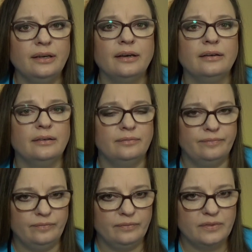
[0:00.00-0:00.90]
Yeah,
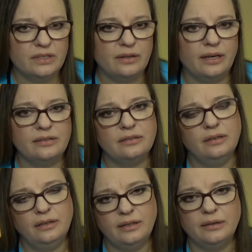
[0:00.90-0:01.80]
so
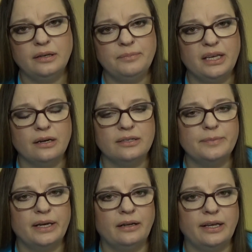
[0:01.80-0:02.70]
that can be
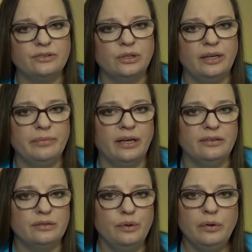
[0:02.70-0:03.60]
caused by an electrolyte balance.